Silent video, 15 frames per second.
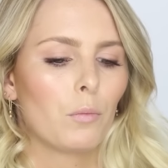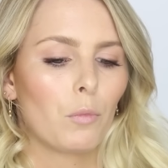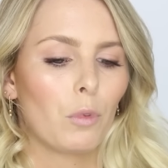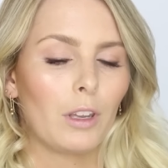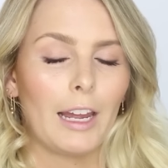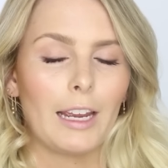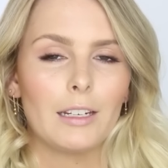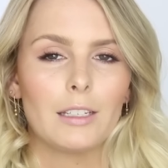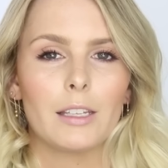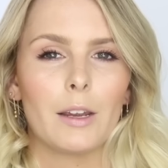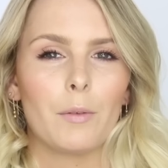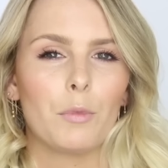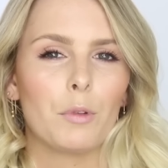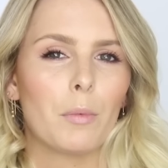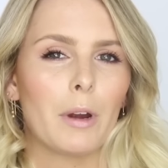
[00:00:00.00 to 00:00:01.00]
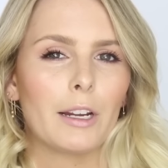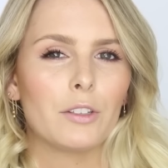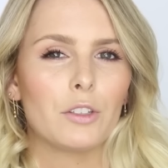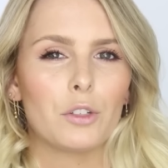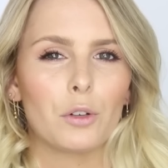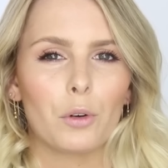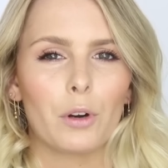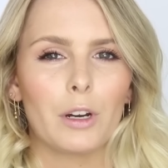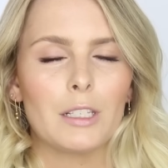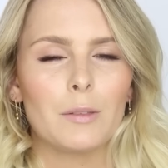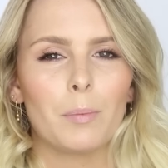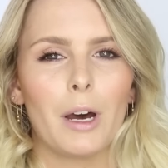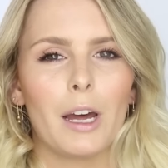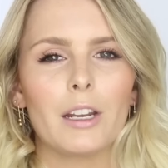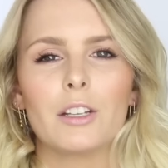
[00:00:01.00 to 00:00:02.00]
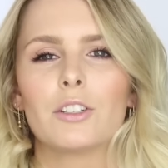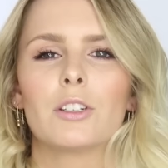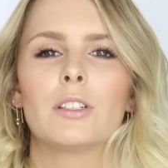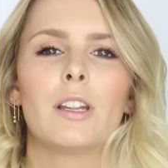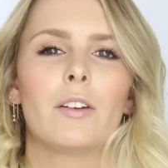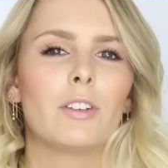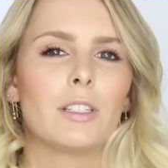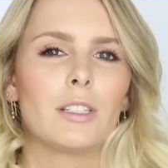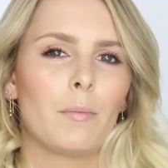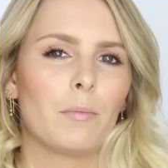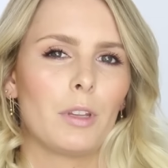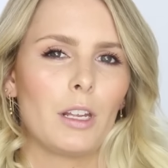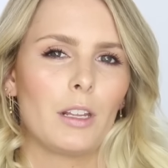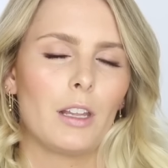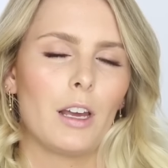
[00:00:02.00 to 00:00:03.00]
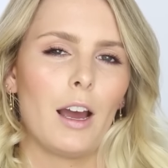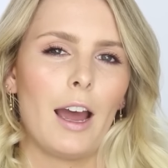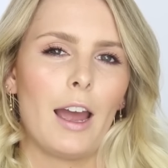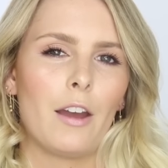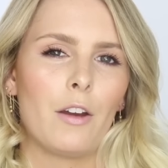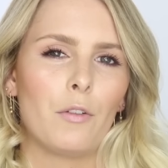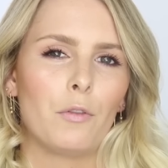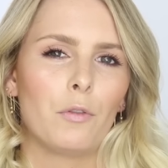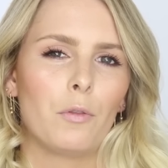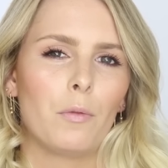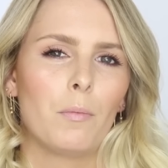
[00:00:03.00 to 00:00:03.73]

relate to them with my stories, but it's just never something that I have